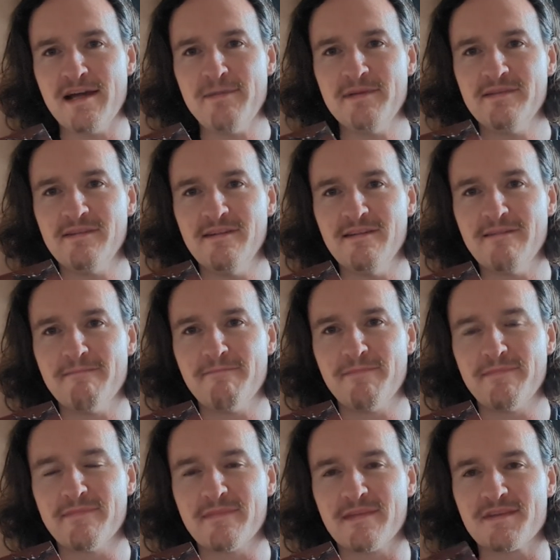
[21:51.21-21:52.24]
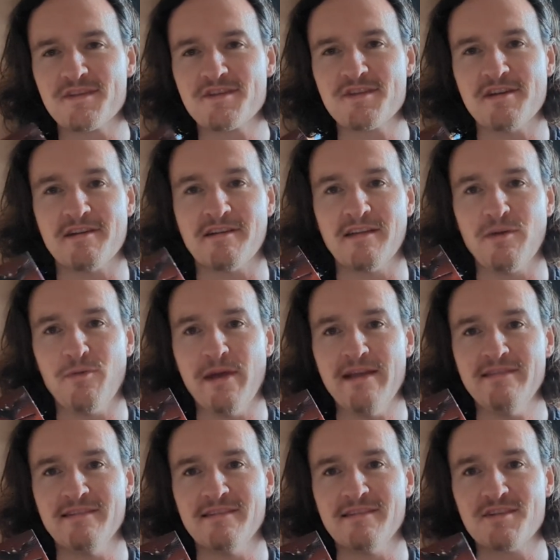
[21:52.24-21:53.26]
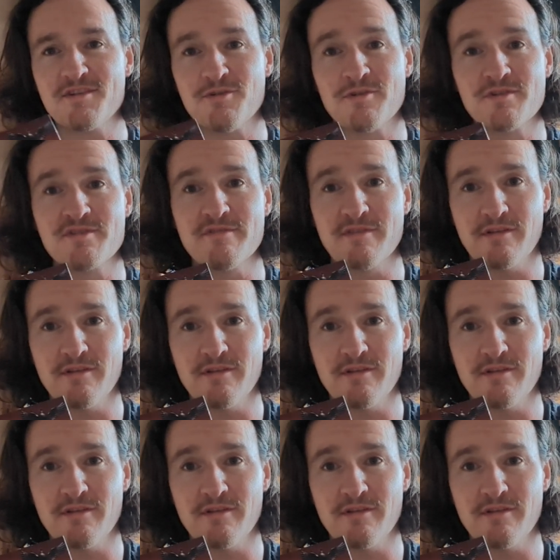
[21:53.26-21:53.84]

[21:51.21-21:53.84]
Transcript: appetite. It certainly whetted the swords of